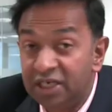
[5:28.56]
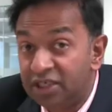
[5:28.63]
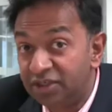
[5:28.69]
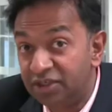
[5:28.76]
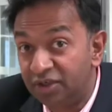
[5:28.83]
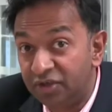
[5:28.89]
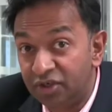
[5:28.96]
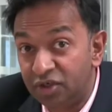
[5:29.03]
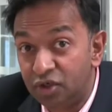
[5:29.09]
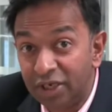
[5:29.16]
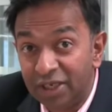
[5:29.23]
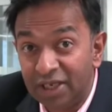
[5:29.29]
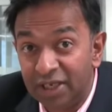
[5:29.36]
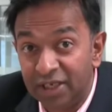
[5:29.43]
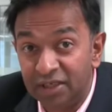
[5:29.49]
So the
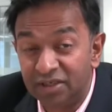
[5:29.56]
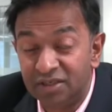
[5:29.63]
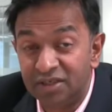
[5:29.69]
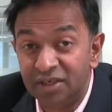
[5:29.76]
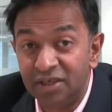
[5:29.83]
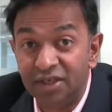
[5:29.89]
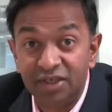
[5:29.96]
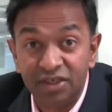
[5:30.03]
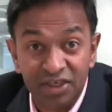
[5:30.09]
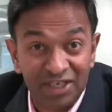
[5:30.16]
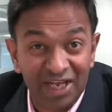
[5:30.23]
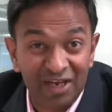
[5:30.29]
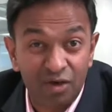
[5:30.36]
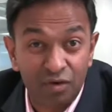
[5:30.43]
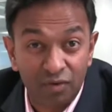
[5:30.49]
trick is, to
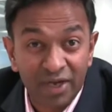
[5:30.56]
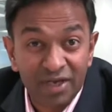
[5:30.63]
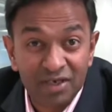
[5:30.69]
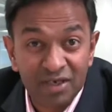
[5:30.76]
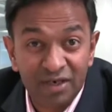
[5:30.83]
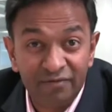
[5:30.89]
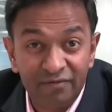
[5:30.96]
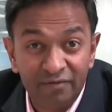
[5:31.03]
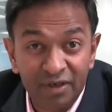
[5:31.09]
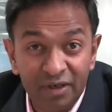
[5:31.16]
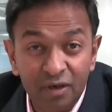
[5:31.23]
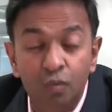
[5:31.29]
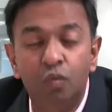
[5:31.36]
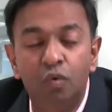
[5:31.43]
get great delivery,